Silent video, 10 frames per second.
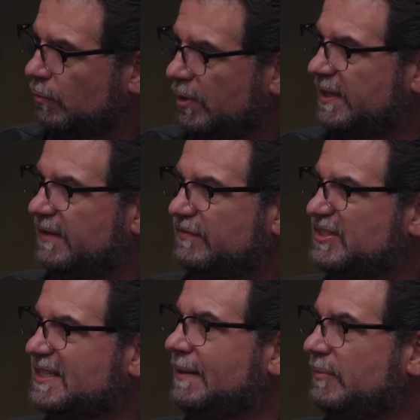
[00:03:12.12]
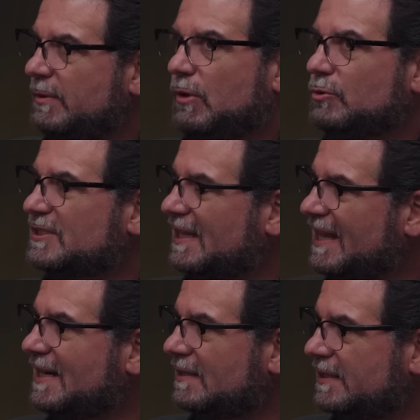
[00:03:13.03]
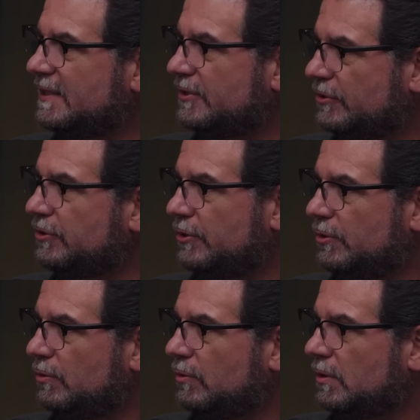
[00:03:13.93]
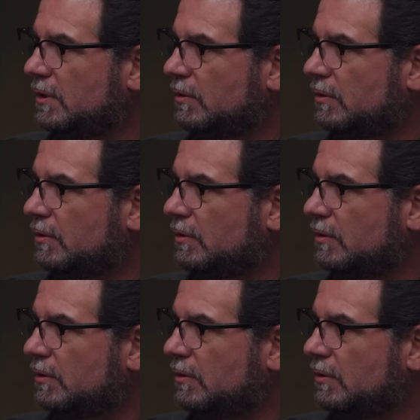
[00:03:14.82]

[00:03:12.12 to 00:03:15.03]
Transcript: would it have seemed most likely to you